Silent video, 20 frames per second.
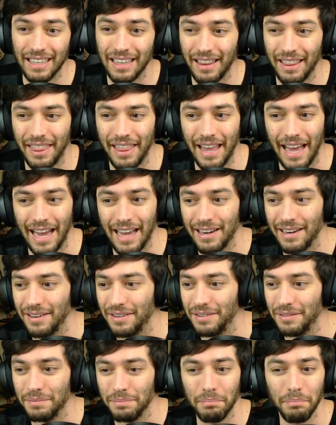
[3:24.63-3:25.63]
that
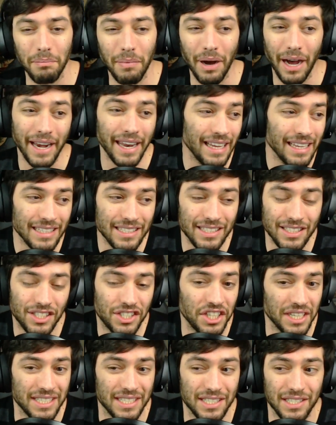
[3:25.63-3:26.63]
money is
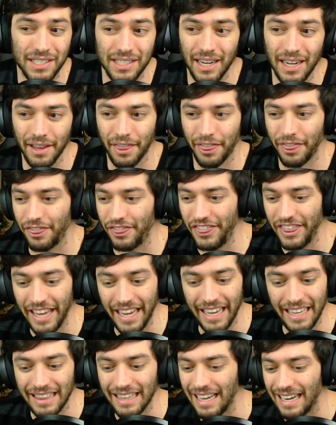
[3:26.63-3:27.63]
just a
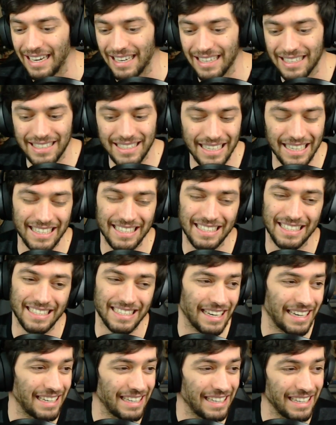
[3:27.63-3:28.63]
thing that exists
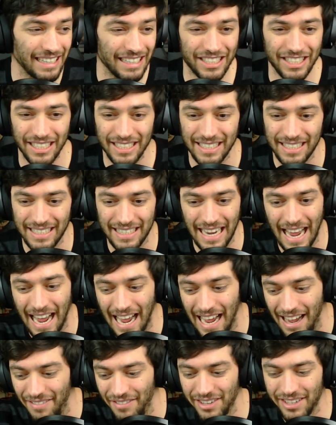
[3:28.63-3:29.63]
and you just
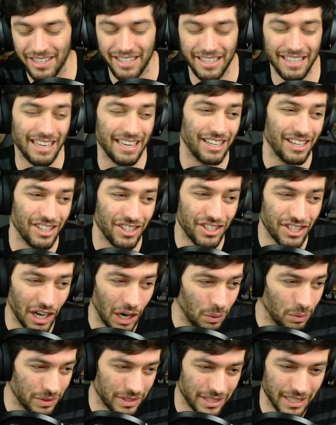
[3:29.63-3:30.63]
have it and then you
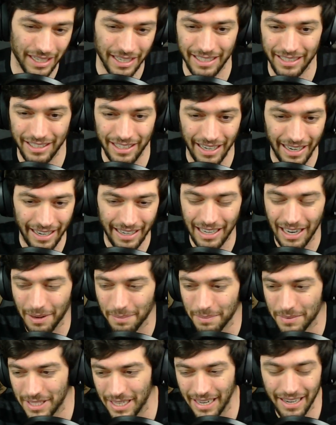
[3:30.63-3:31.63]
don't, and it
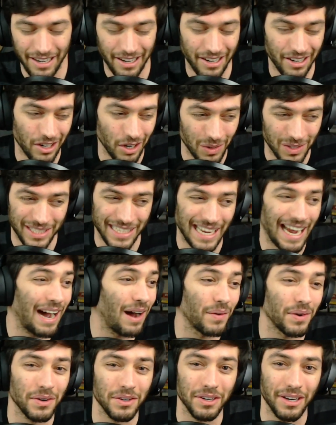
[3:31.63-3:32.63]
comes in and it goes
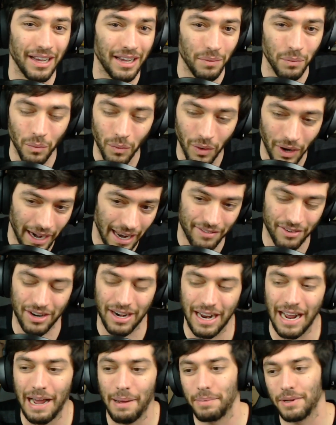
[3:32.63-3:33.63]
out and whatever
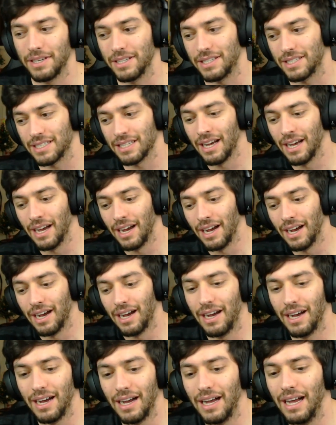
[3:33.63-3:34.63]
happens.
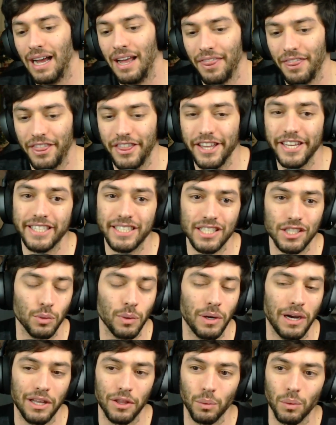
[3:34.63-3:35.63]
And this is
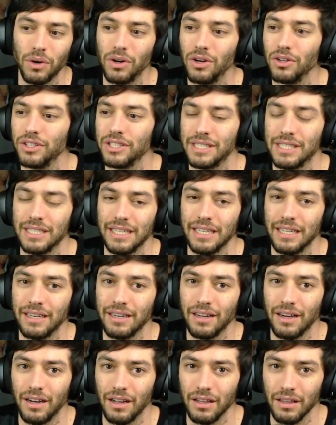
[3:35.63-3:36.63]
why the world is
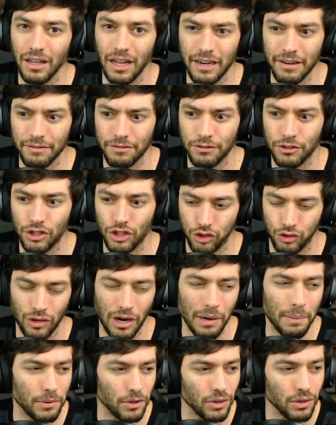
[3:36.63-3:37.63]
in a lot of
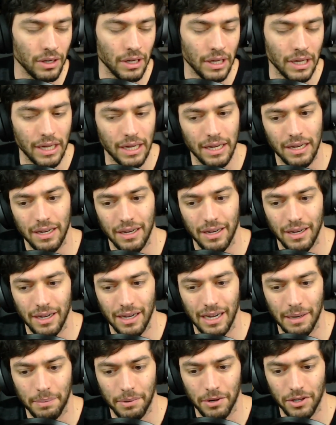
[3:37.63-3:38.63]
trouble,
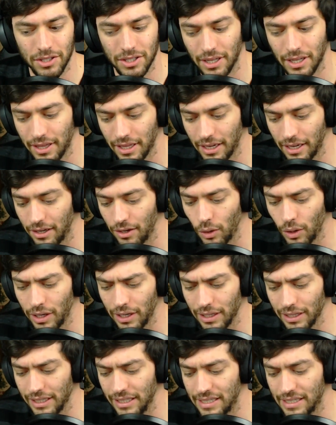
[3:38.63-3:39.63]
I personally think, or
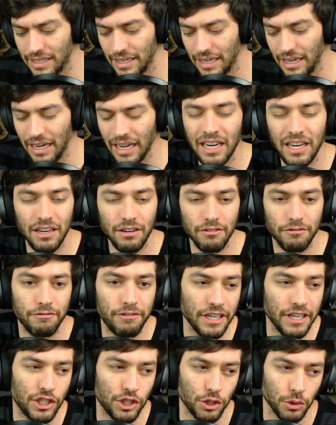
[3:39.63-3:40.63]
at least
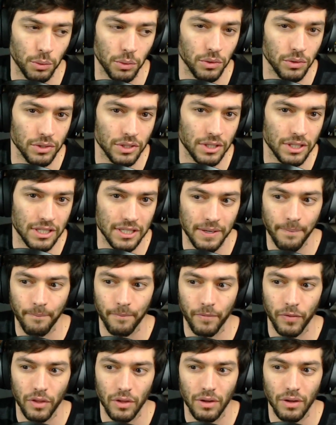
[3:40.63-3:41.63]
individuals
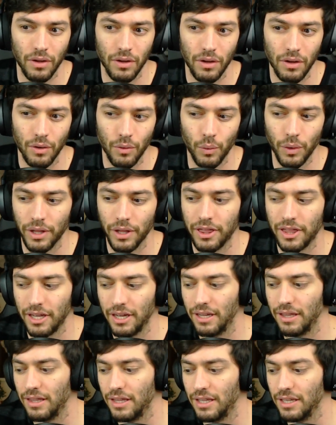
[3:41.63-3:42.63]

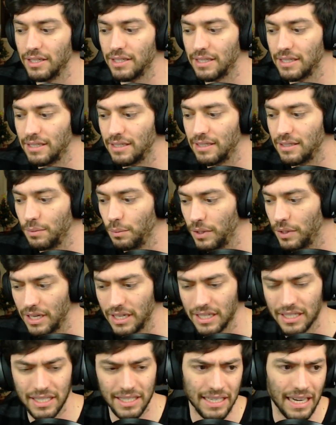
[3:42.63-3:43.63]
within
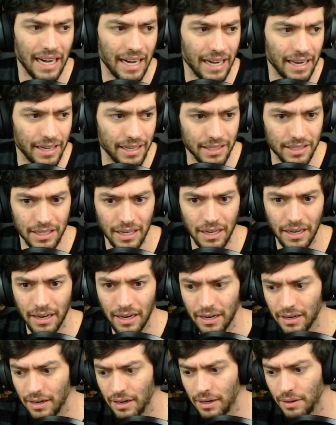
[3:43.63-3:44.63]
societies
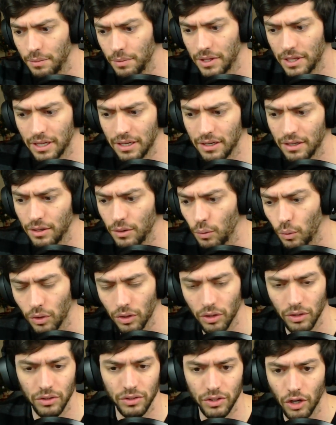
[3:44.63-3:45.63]
and within the
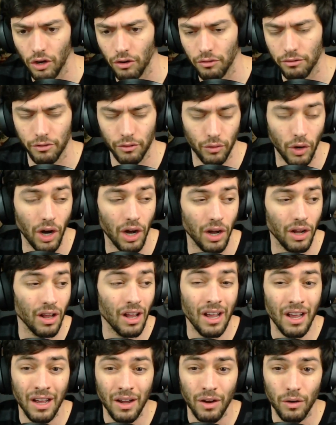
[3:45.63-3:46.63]
world overall
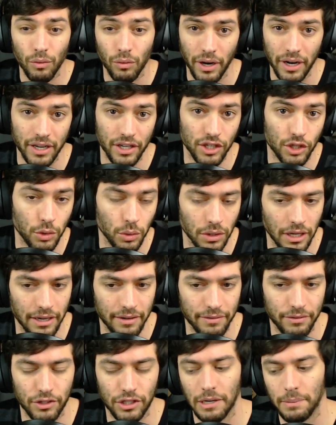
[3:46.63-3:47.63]
run into a lot
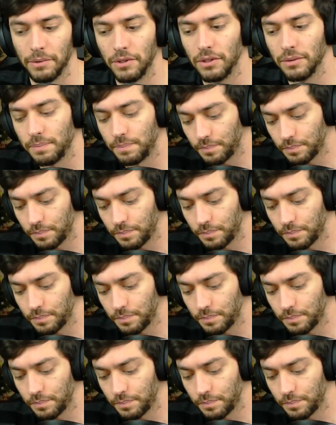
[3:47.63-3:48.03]
of trouble.